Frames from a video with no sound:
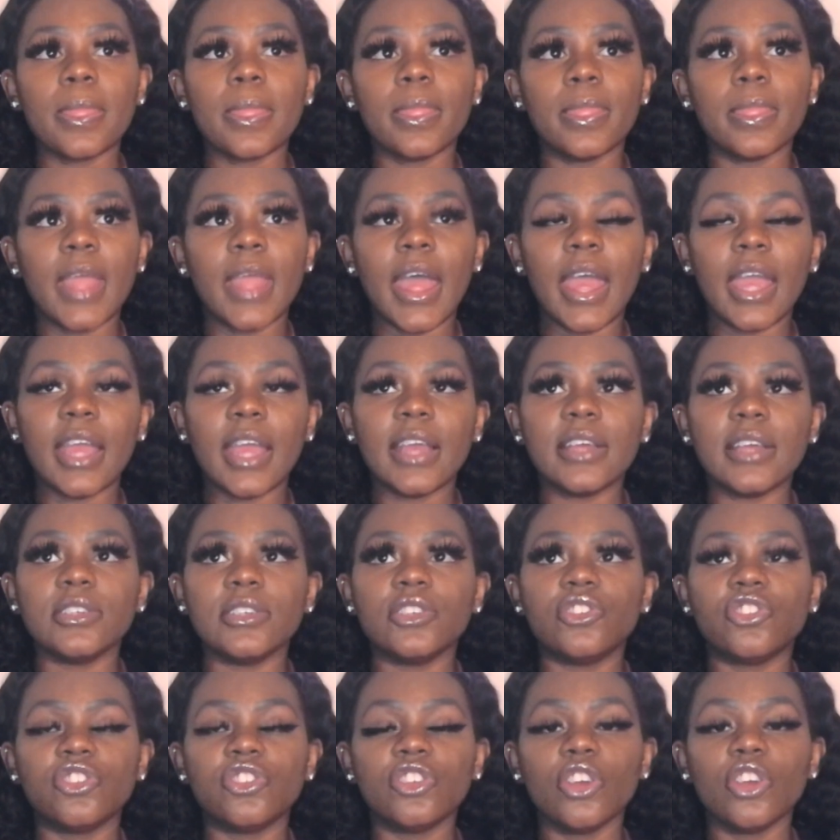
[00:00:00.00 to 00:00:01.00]
that
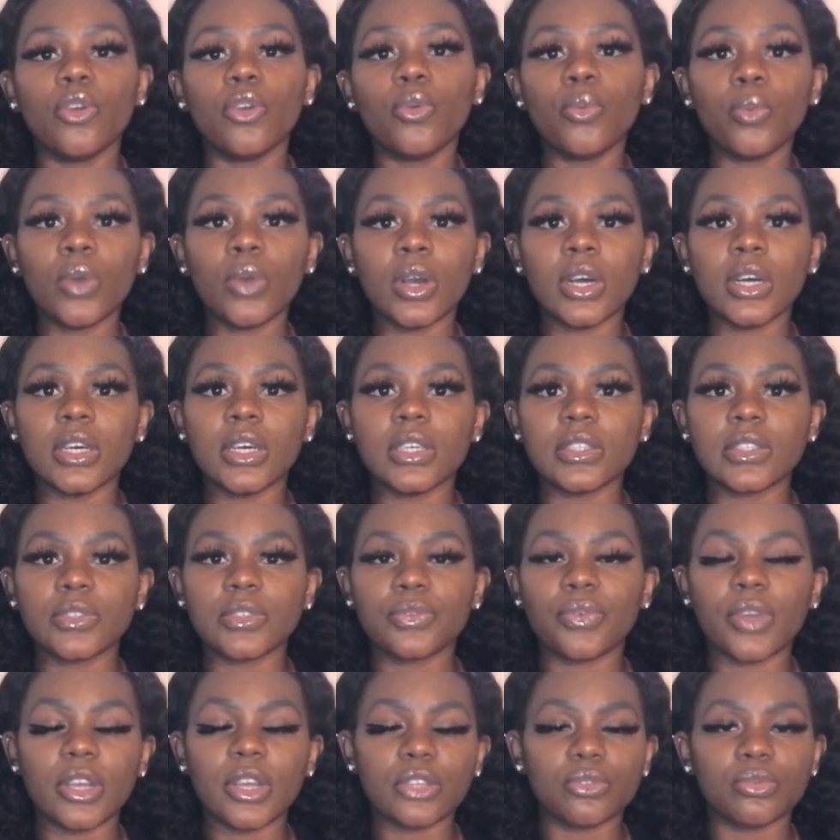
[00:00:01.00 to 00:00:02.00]
she was
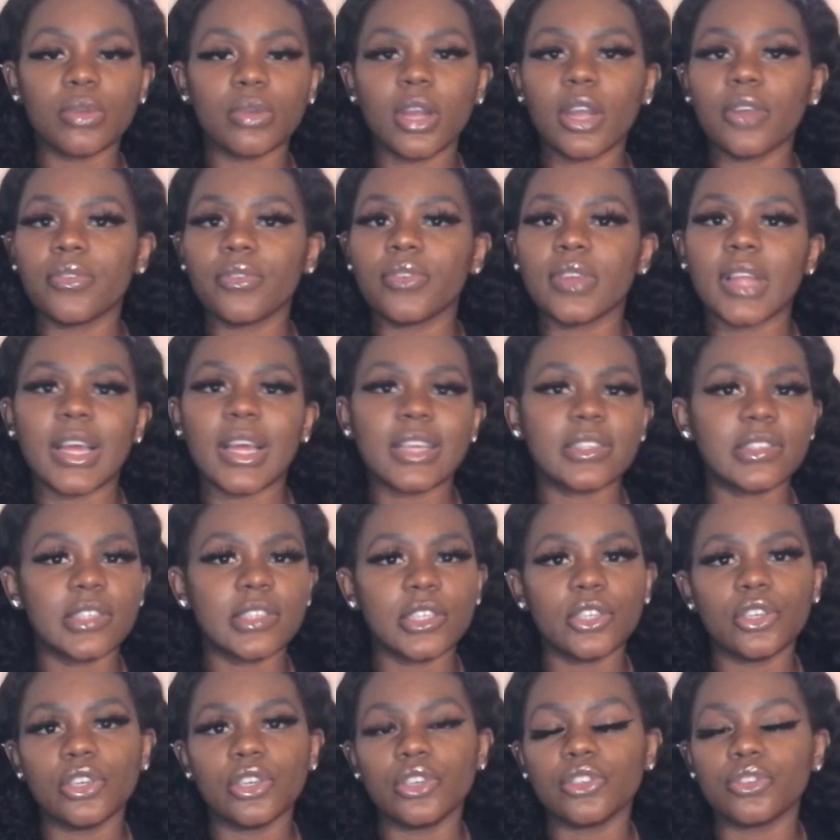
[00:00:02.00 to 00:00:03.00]
friends with her for like 10
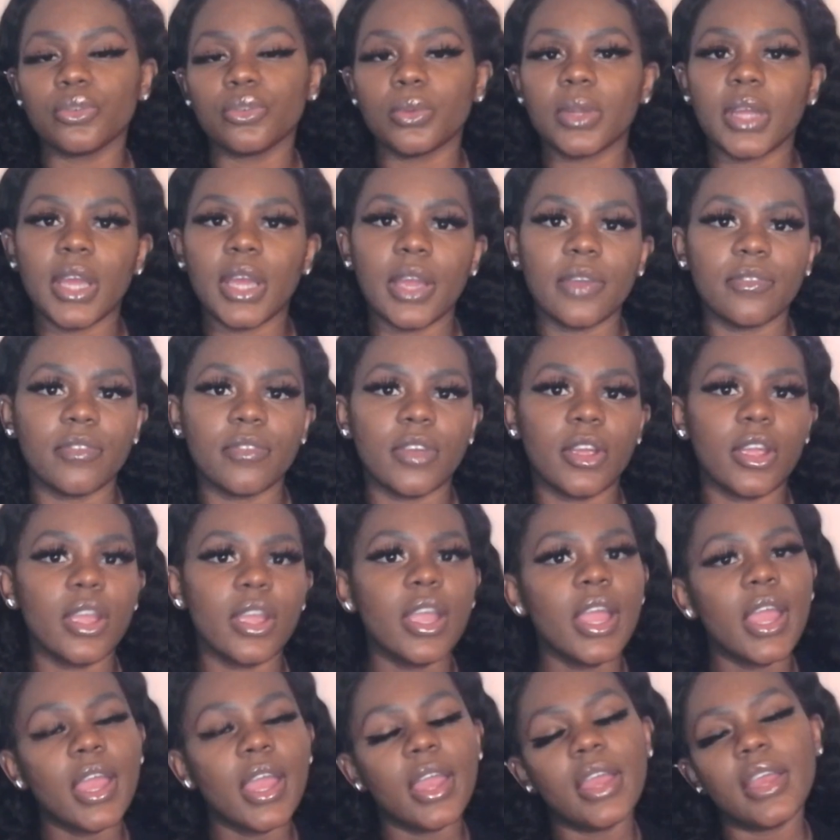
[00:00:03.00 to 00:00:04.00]
years or whatever,
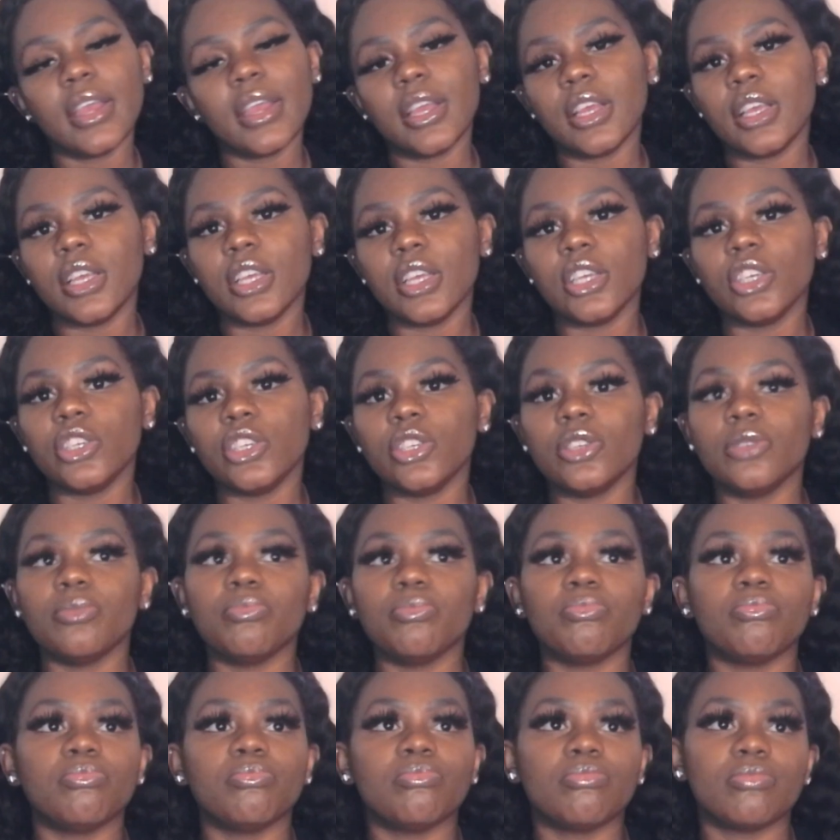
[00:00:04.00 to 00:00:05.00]
and
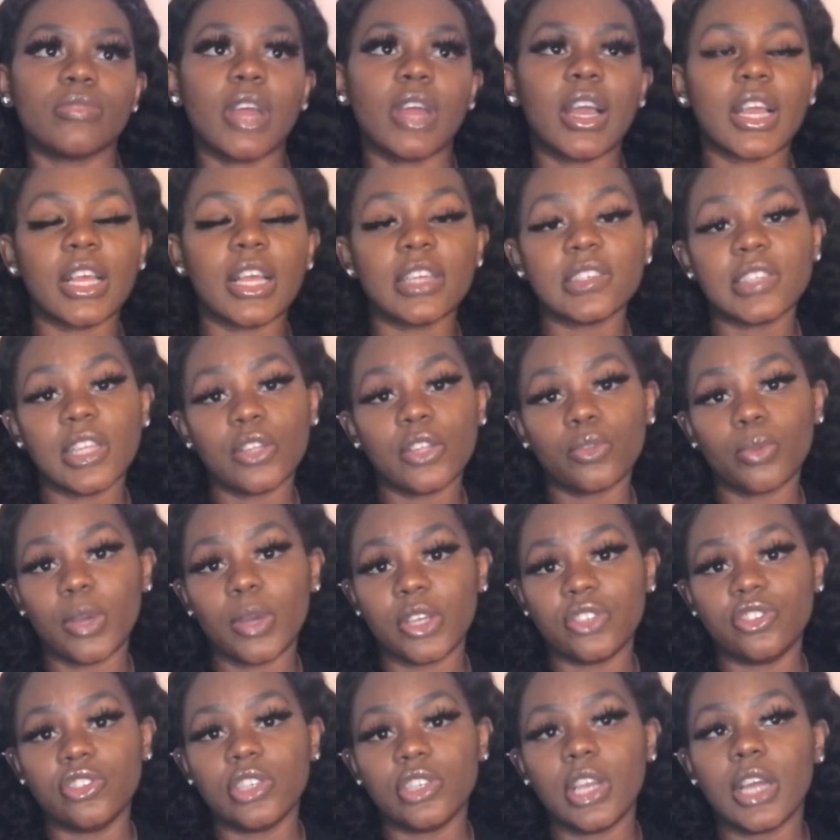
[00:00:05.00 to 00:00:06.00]
I guess that's why
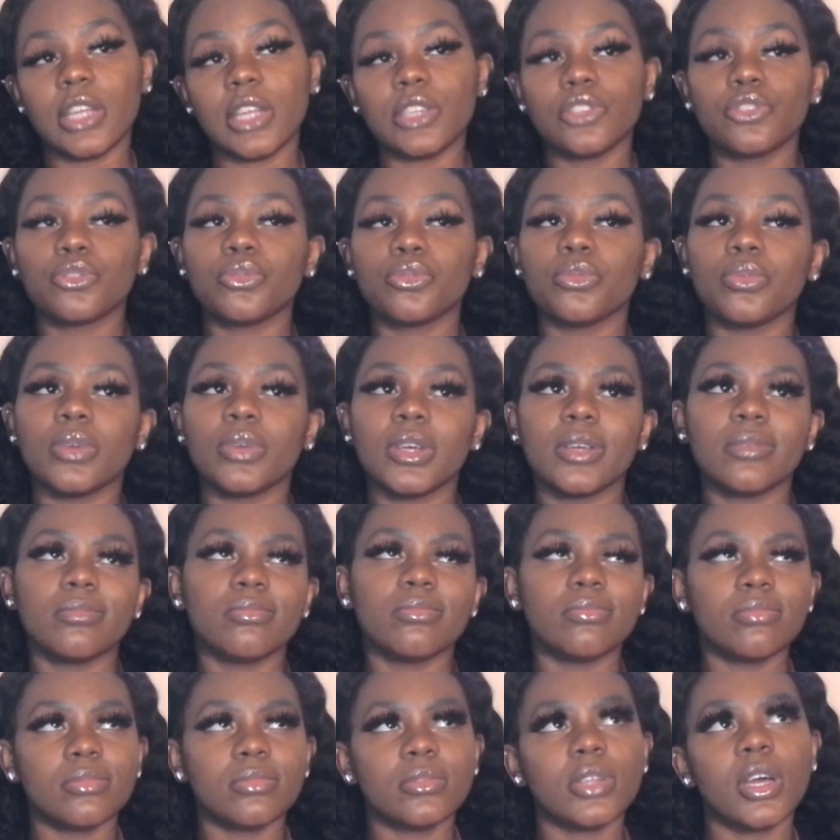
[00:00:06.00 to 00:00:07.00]
she got into it.
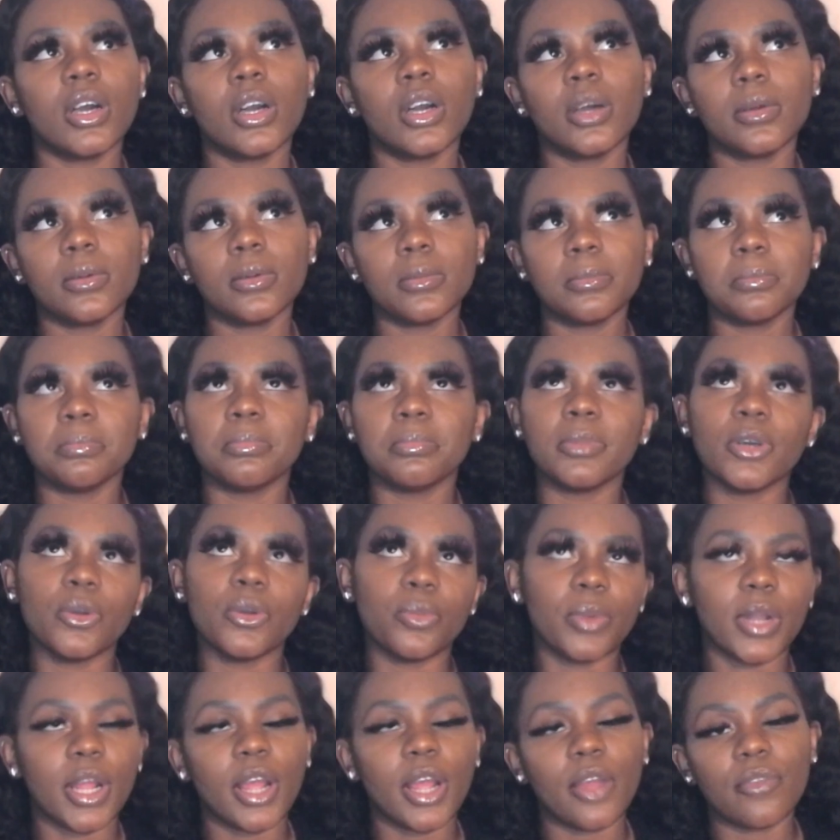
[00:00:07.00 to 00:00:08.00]
Dumb, but
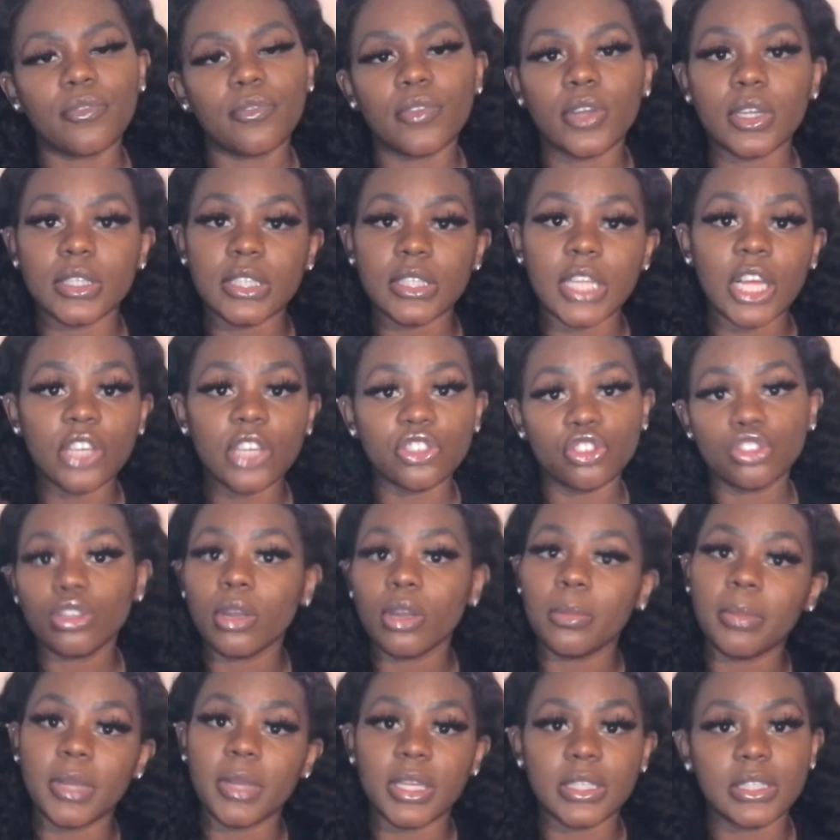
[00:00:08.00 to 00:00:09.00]
whatever. That's your
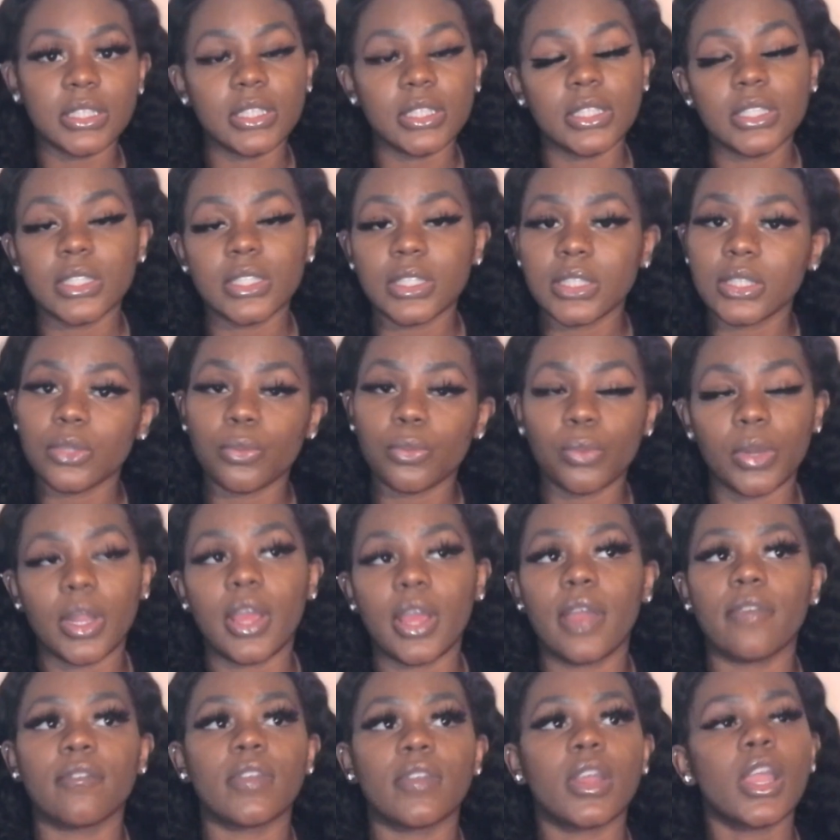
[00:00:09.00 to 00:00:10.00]
business, whatever.